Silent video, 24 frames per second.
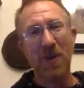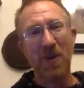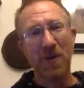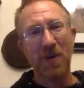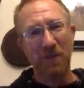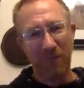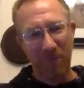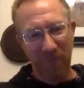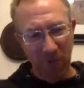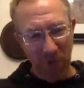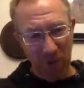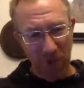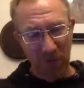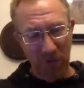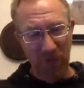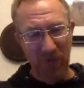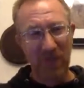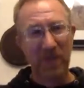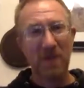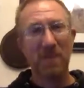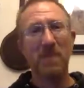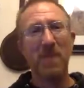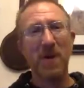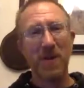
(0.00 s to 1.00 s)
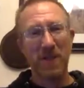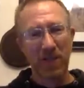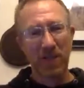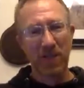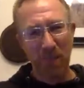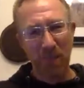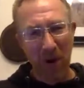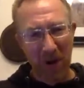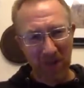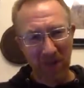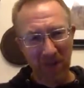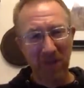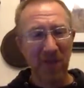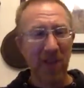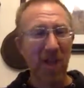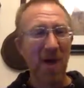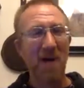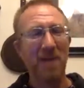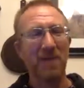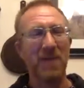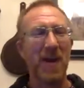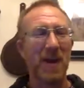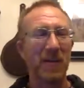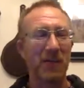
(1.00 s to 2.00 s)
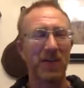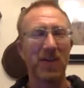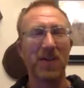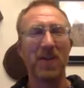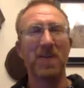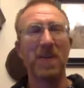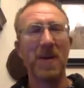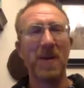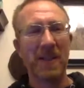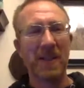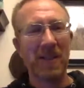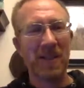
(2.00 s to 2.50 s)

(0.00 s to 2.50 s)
first, but spread the love out there, man.